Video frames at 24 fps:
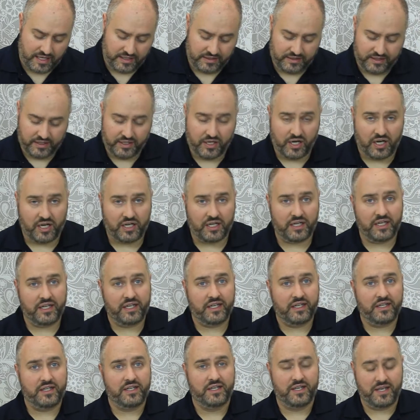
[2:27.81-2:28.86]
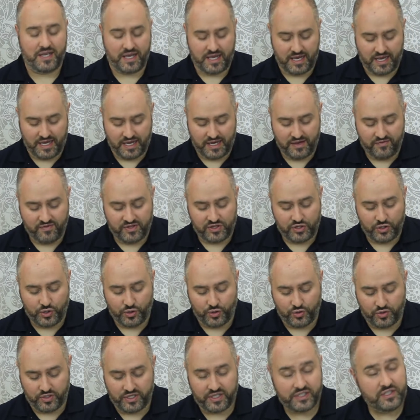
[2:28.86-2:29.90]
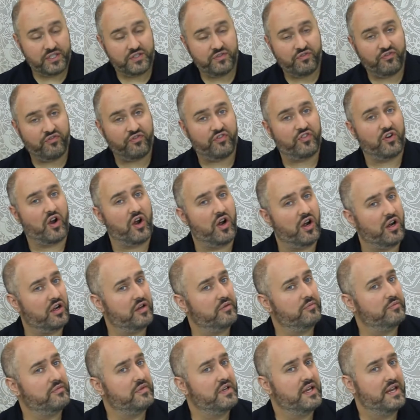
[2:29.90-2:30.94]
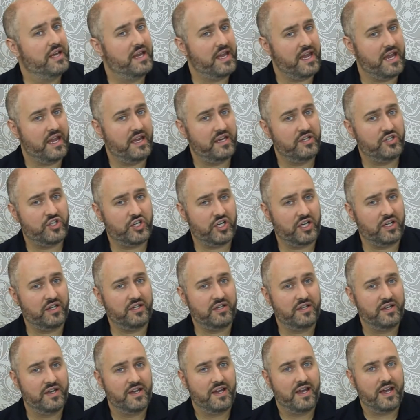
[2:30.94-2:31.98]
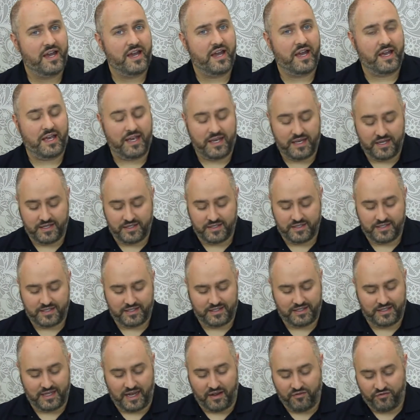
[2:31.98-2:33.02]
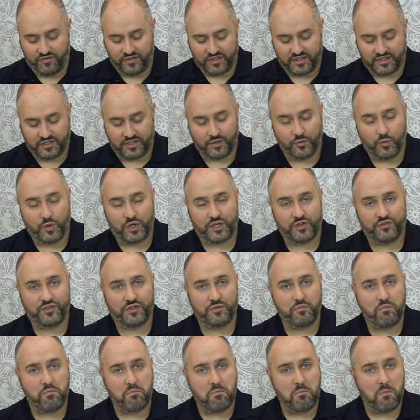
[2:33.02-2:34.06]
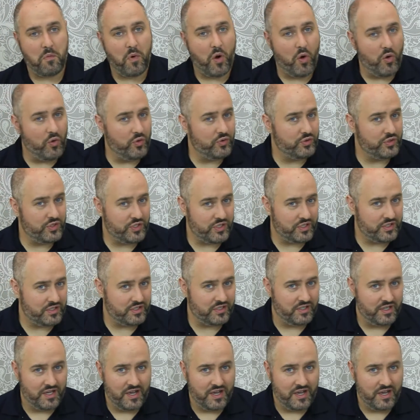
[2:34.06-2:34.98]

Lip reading: The garlic, even though it's from Asia, is definitely one of the most